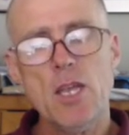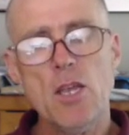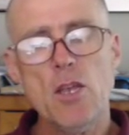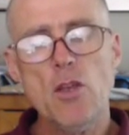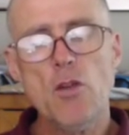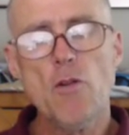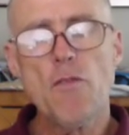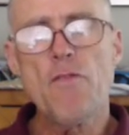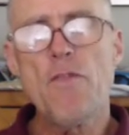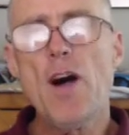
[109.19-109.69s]

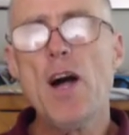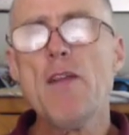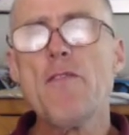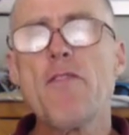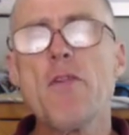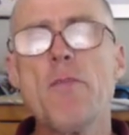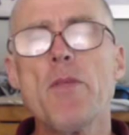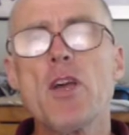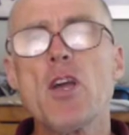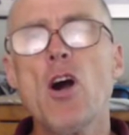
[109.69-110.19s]
You'll find
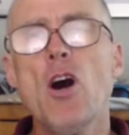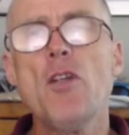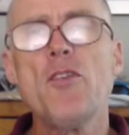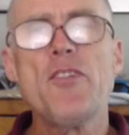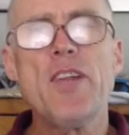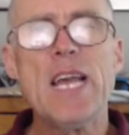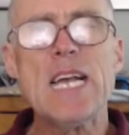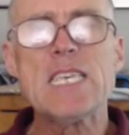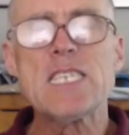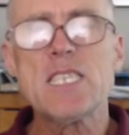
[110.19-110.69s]
from the
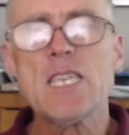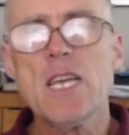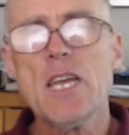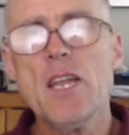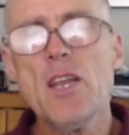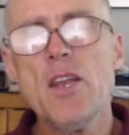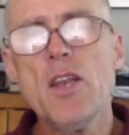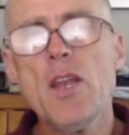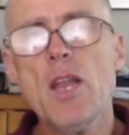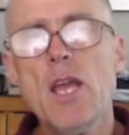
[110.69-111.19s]
context,
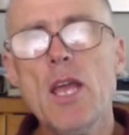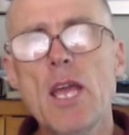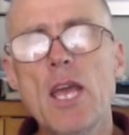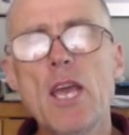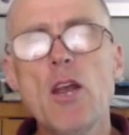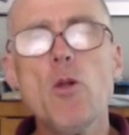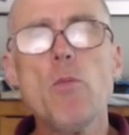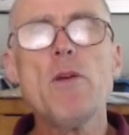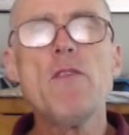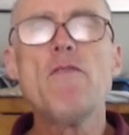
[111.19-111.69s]

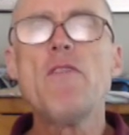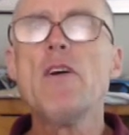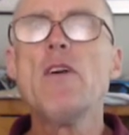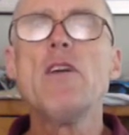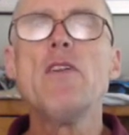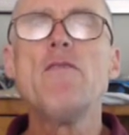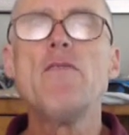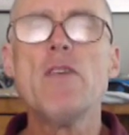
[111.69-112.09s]
it'll be very,